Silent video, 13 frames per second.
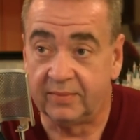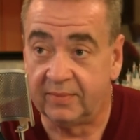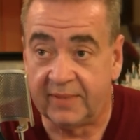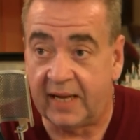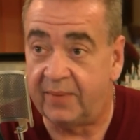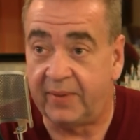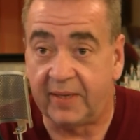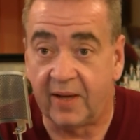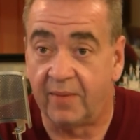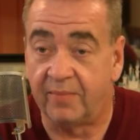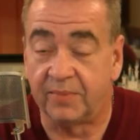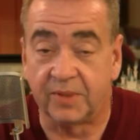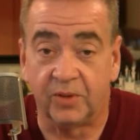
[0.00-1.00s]
then it
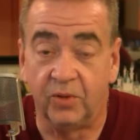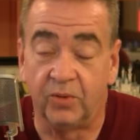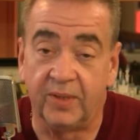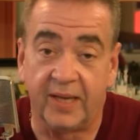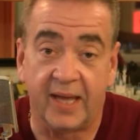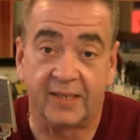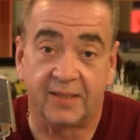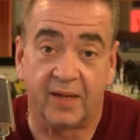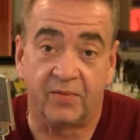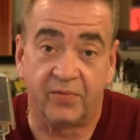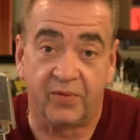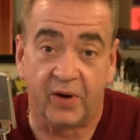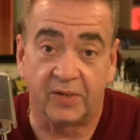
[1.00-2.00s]
becomes a who can get it done
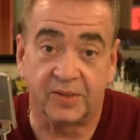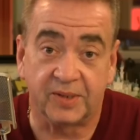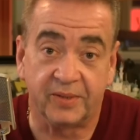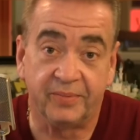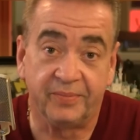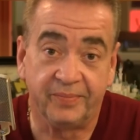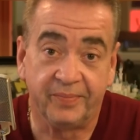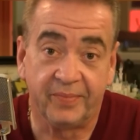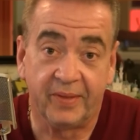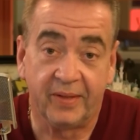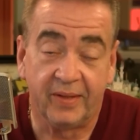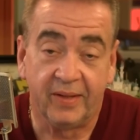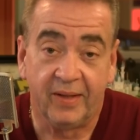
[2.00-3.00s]
first.
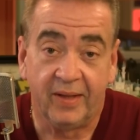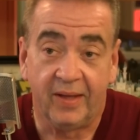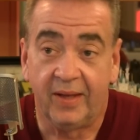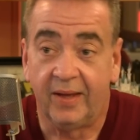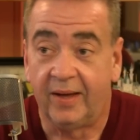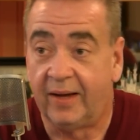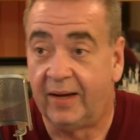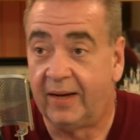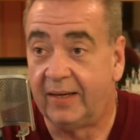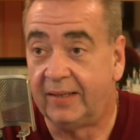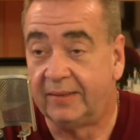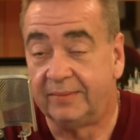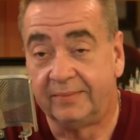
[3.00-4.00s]

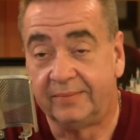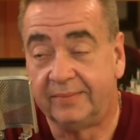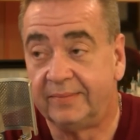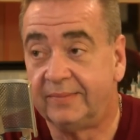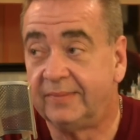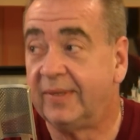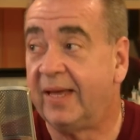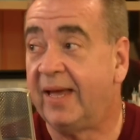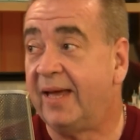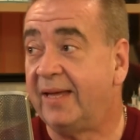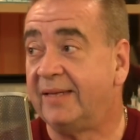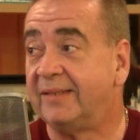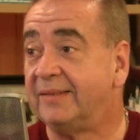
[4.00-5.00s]

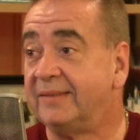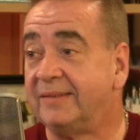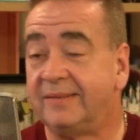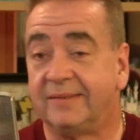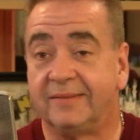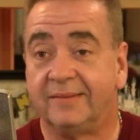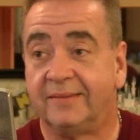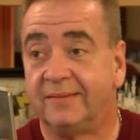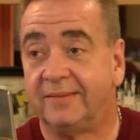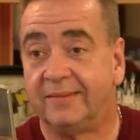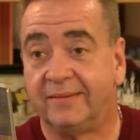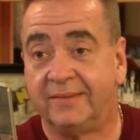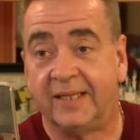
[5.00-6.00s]
And
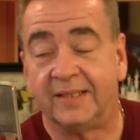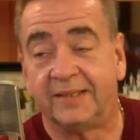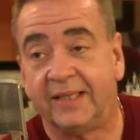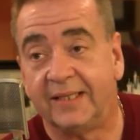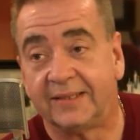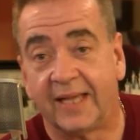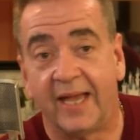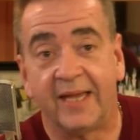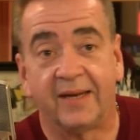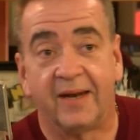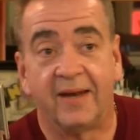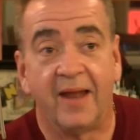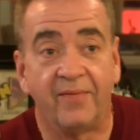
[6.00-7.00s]
Disney has
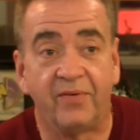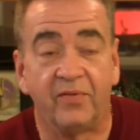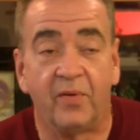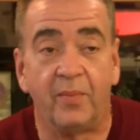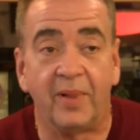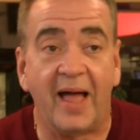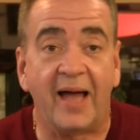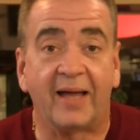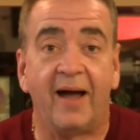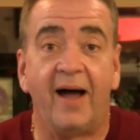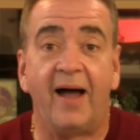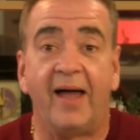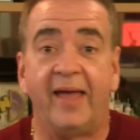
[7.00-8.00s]
taken enough of a black
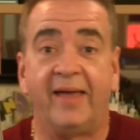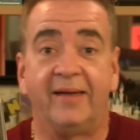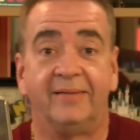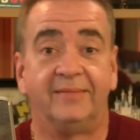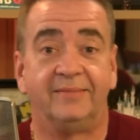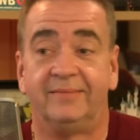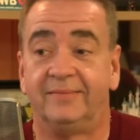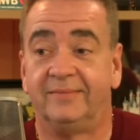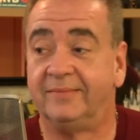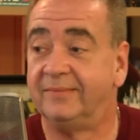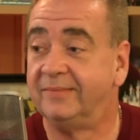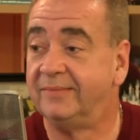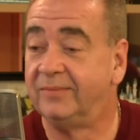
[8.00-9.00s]
eye
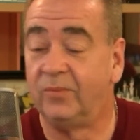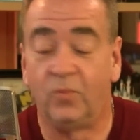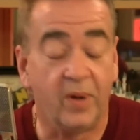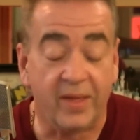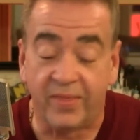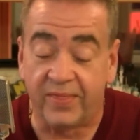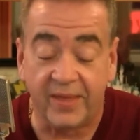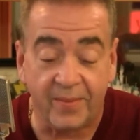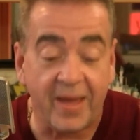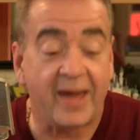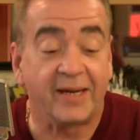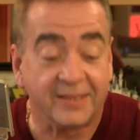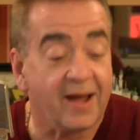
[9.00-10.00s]
with the
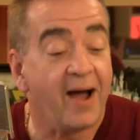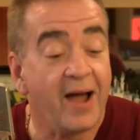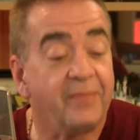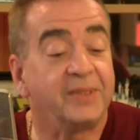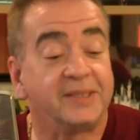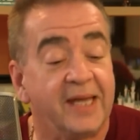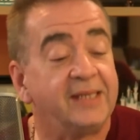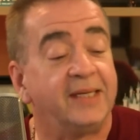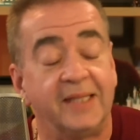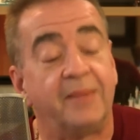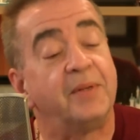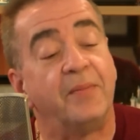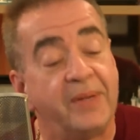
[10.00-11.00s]
amount of time it's taking
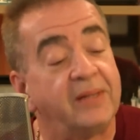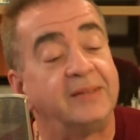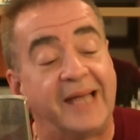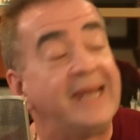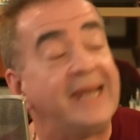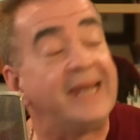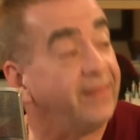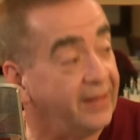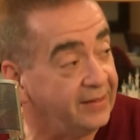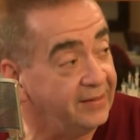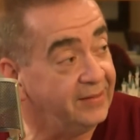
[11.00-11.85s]
them to build anything.